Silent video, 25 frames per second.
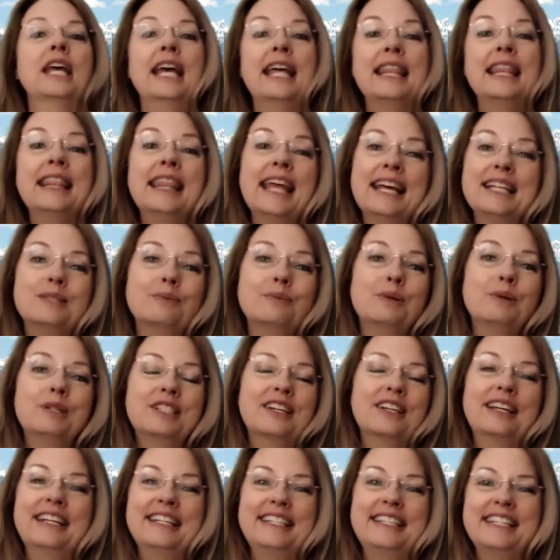That's what's
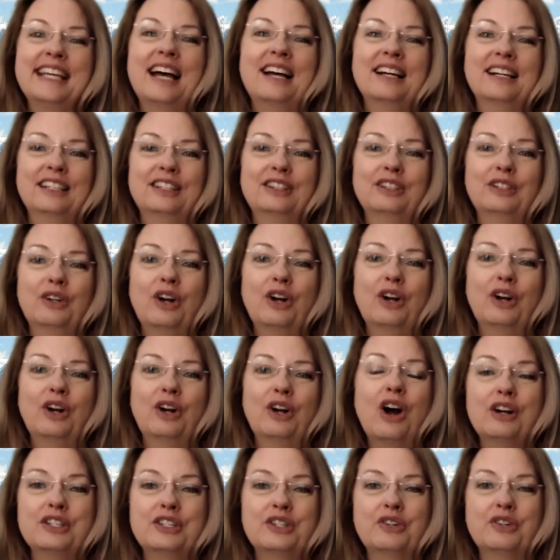going to tug at their
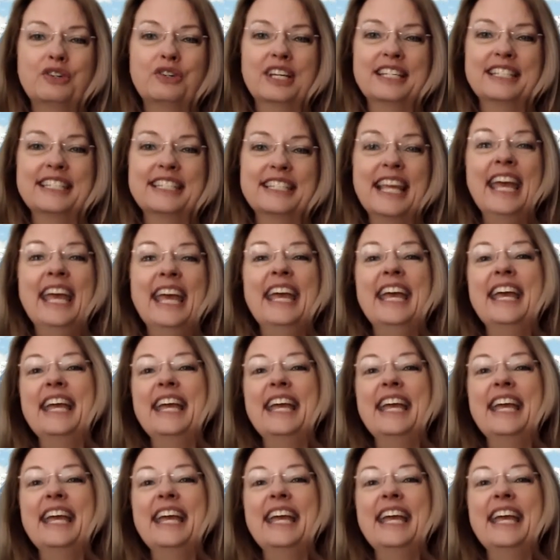heartstrings.